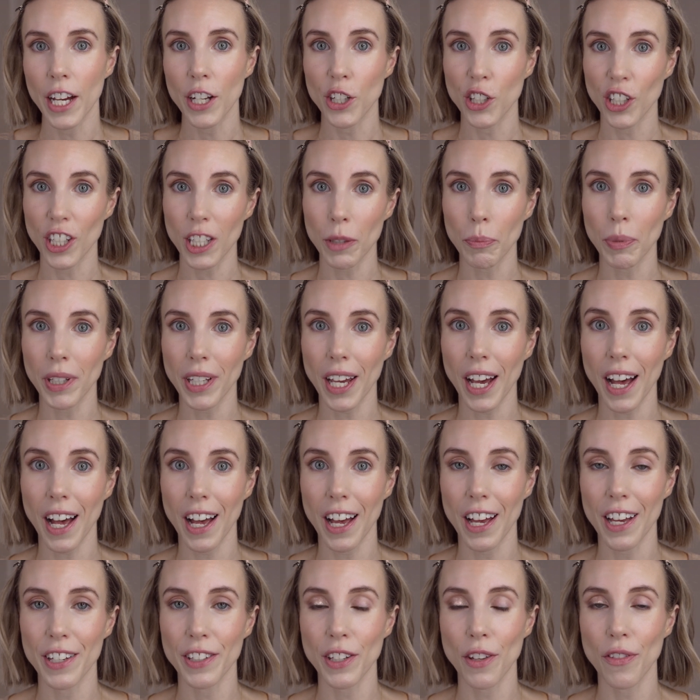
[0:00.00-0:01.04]
just
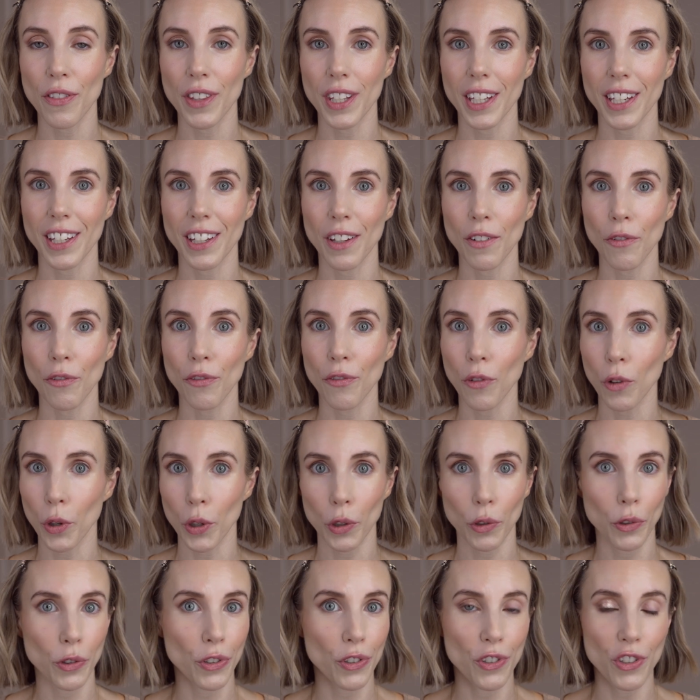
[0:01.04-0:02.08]
because the
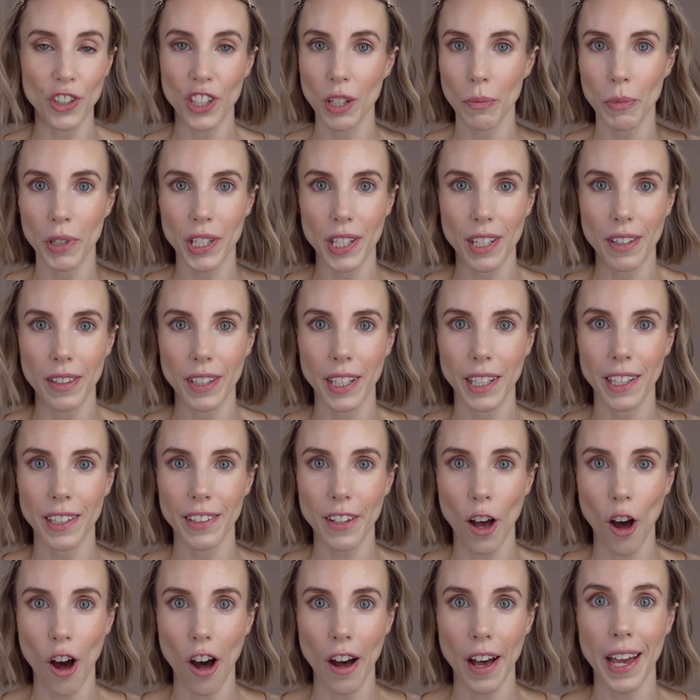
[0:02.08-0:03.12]
foils and shimmers in these
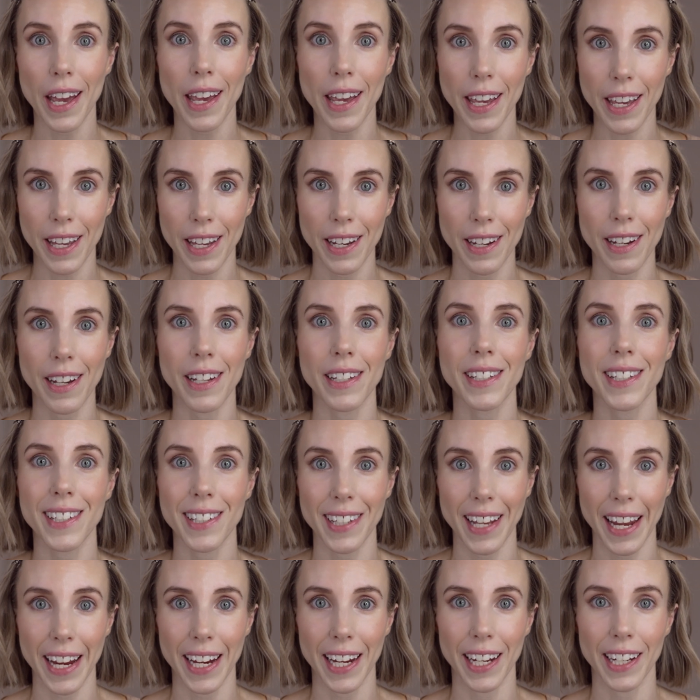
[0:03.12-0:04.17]
are
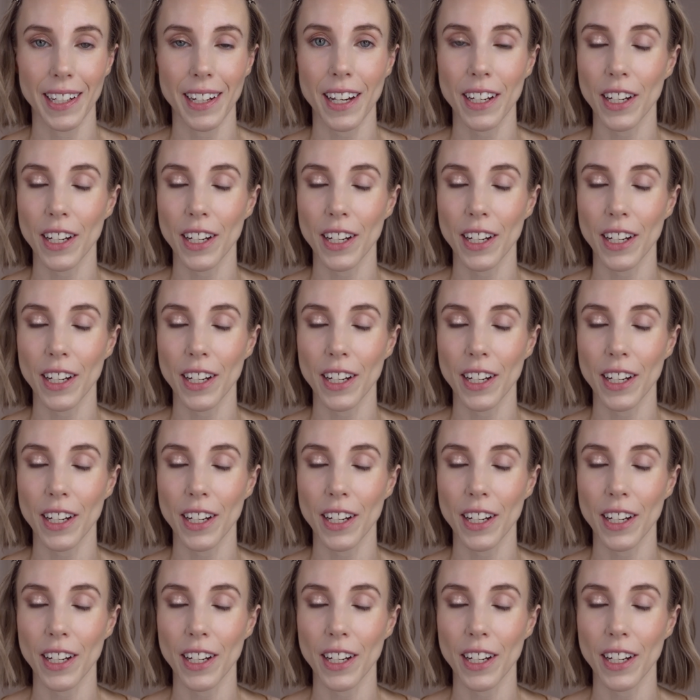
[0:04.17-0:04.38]
insane,